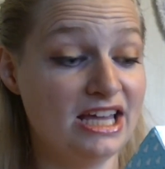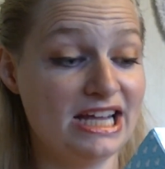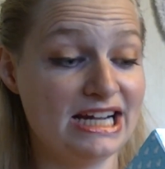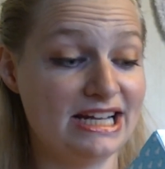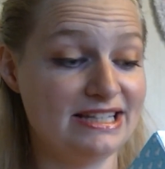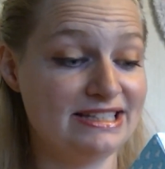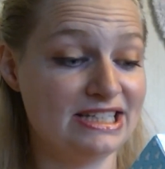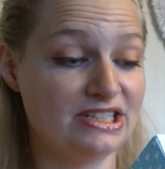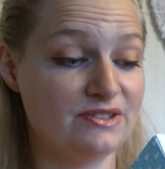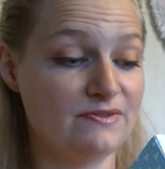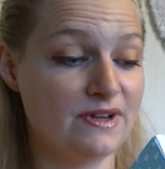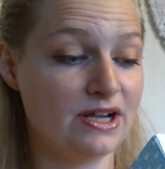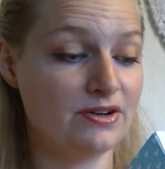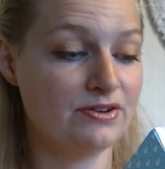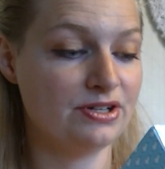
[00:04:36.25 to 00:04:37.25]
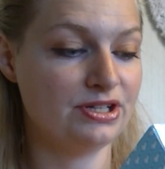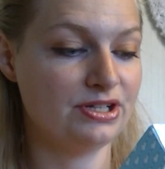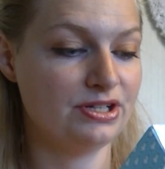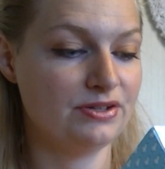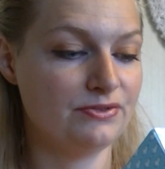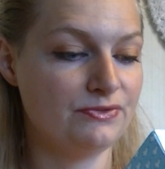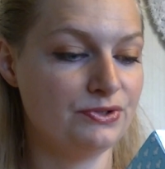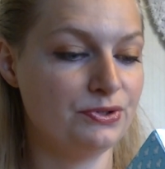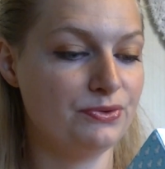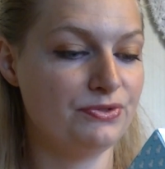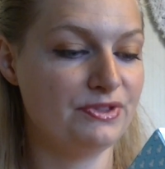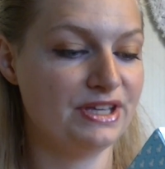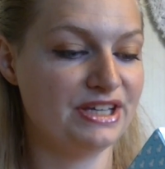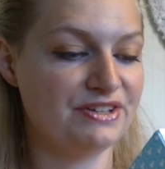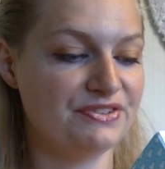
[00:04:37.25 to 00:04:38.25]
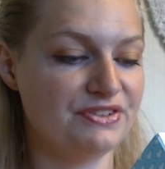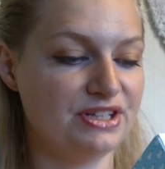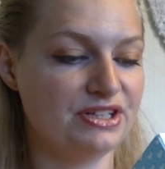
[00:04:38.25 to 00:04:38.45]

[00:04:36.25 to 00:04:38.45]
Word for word: And it says, very few things